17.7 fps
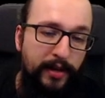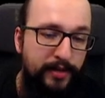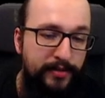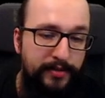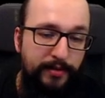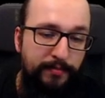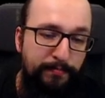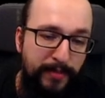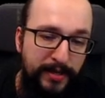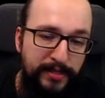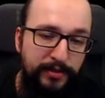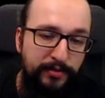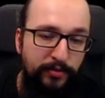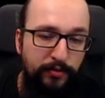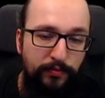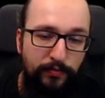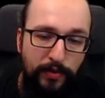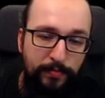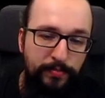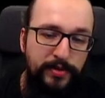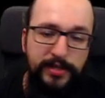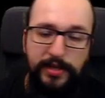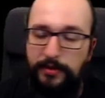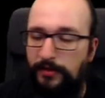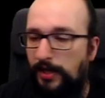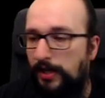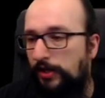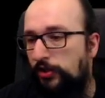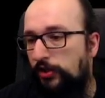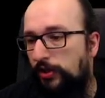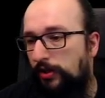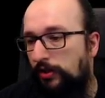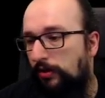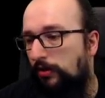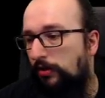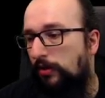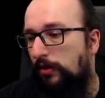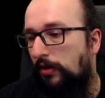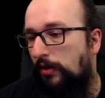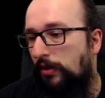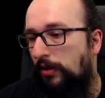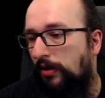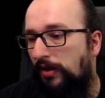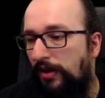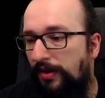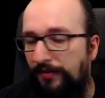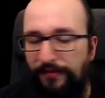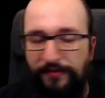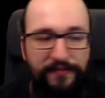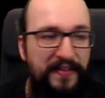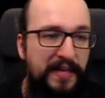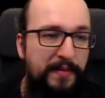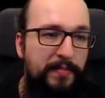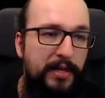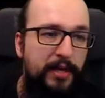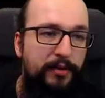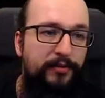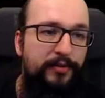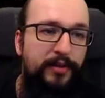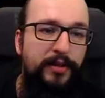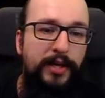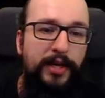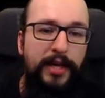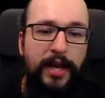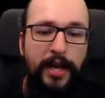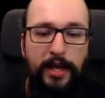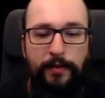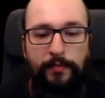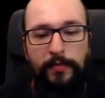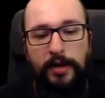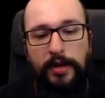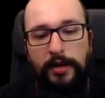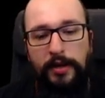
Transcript: has the best representation of females in the game.